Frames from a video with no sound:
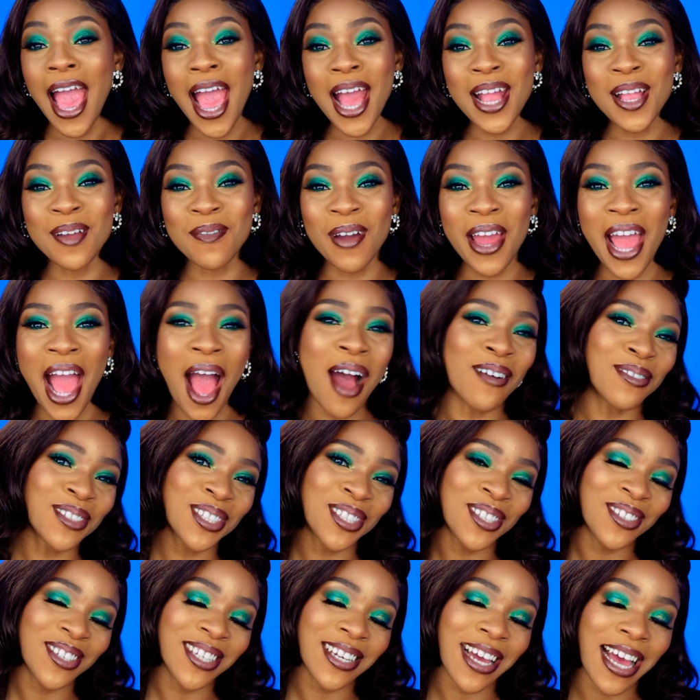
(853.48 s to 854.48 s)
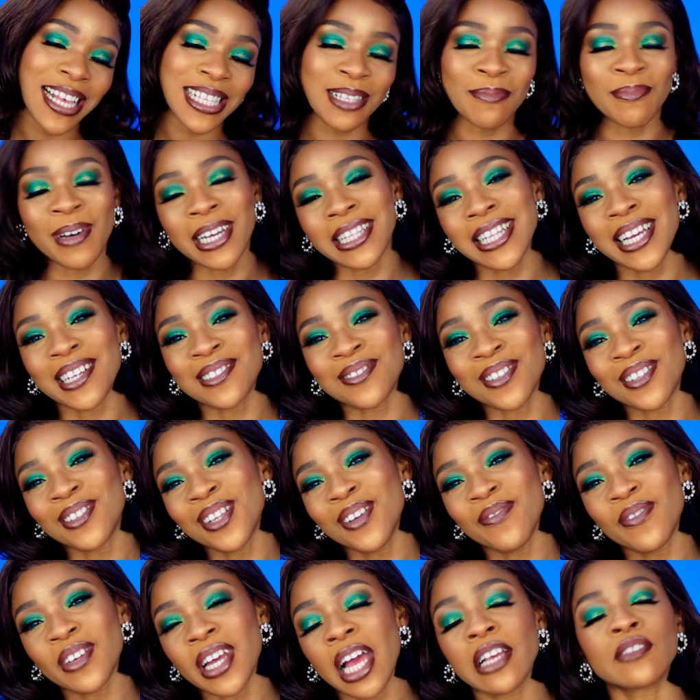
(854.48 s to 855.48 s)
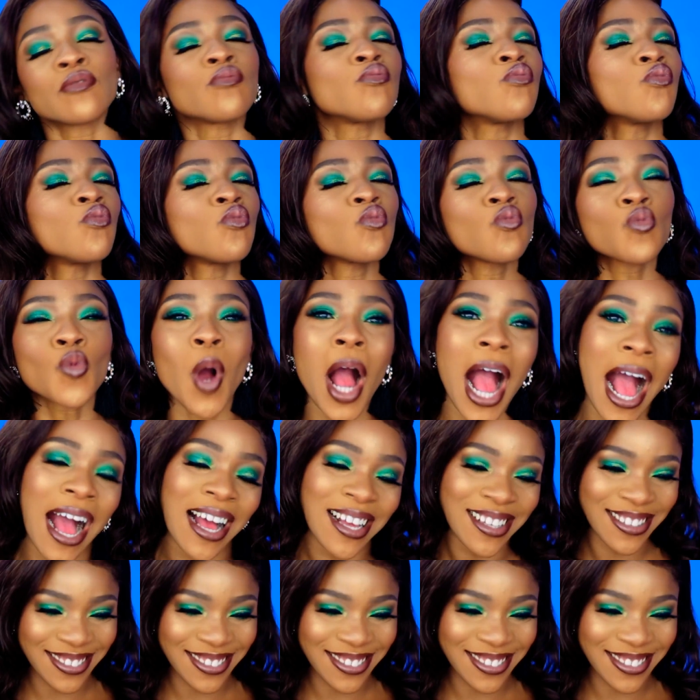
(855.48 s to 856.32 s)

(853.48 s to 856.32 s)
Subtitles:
Anyway, I will see you guys in my next one. Love you guys. Mwah!